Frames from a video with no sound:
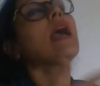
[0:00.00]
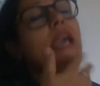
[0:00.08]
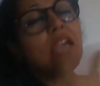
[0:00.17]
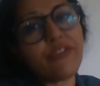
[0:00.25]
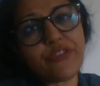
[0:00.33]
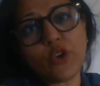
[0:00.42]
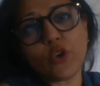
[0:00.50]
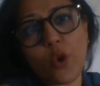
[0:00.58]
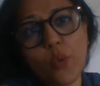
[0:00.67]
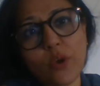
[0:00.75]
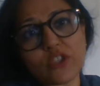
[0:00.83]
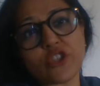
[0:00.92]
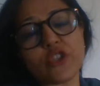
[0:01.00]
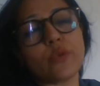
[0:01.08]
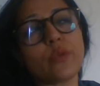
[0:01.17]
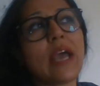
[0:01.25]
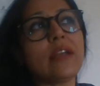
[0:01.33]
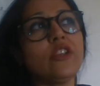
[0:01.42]
if you don't want to do
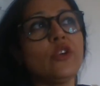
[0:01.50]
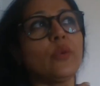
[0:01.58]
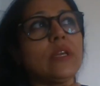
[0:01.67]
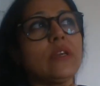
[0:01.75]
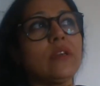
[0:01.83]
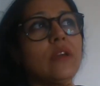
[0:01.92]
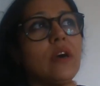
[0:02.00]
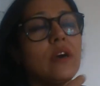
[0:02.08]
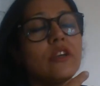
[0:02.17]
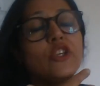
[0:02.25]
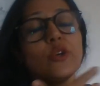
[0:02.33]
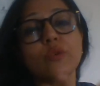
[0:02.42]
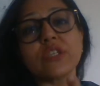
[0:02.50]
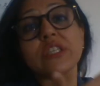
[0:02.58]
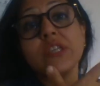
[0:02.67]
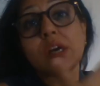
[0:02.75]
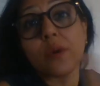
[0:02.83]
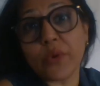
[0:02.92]
that, you can uh, use
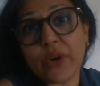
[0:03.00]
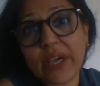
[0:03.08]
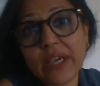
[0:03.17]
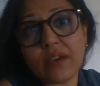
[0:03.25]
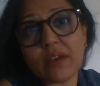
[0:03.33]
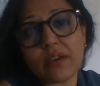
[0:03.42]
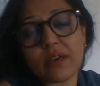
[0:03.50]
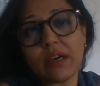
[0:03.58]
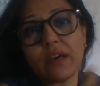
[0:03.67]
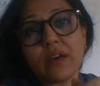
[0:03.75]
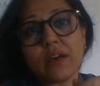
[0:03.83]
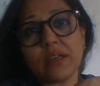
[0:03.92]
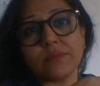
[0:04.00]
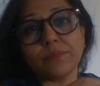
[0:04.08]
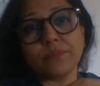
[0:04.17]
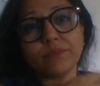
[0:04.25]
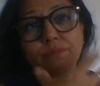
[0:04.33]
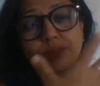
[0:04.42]
turmeric
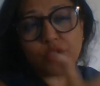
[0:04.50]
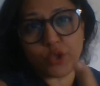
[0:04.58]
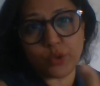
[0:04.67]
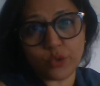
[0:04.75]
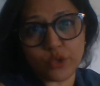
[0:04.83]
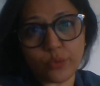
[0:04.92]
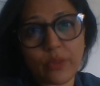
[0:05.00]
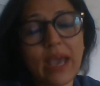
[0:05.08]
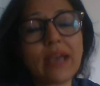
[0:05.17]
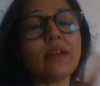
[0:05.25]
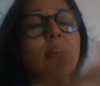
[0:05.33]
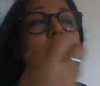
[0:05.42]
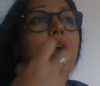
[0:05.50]
um, to do that.